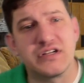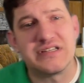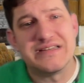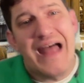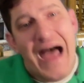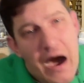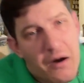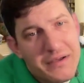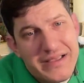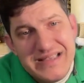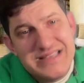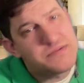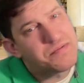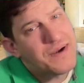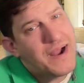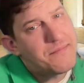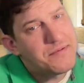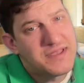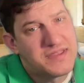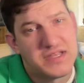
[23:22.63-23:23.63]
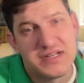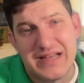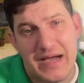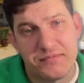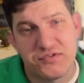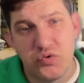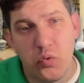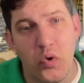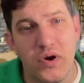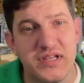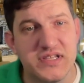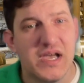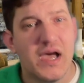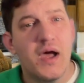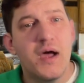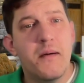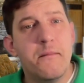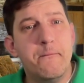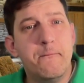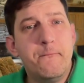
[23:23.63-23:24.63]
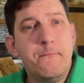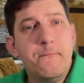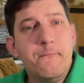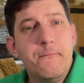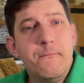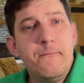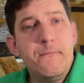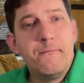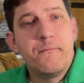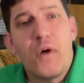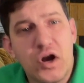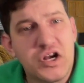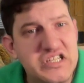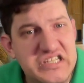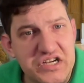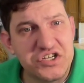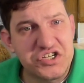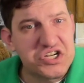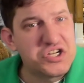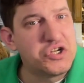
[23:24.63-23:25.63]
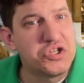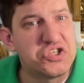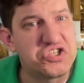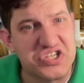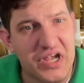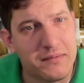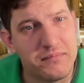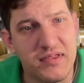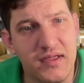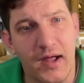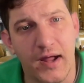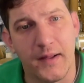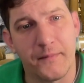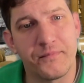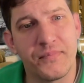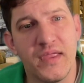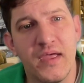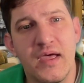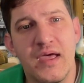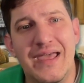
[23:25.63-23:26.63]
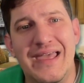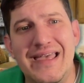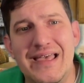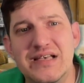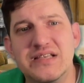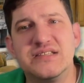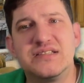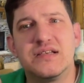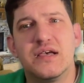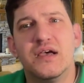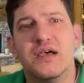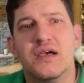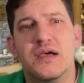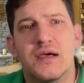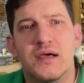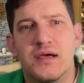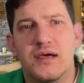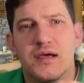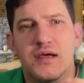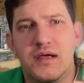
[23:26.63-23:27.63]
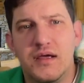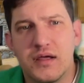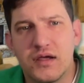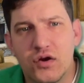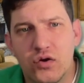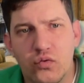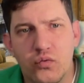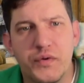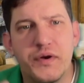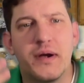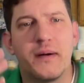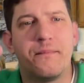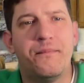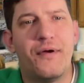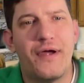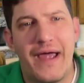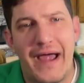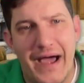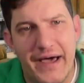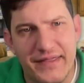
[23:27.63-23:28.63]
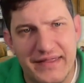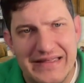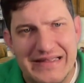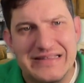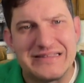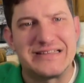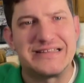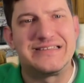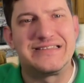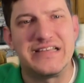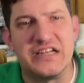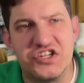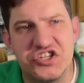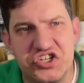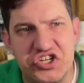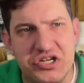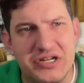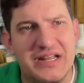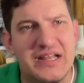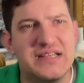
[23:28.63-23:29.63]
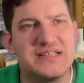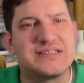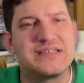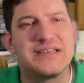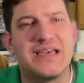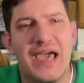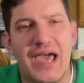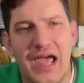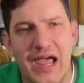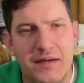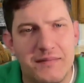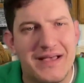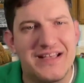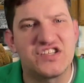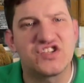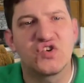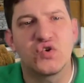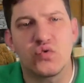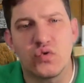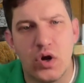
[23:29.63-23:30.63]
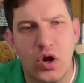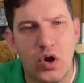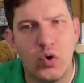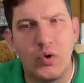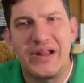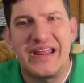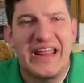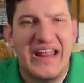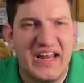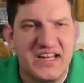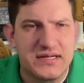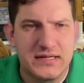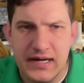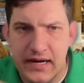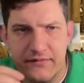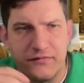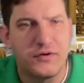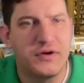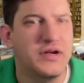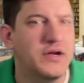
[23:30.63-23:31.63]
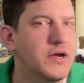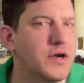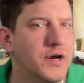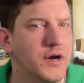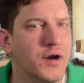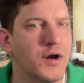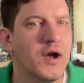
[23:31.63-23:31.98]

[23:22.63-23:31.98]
Now he's probably in the top 20s. Mark Sears can do the same thing. His career path, his ascension, his game has grown each and every year.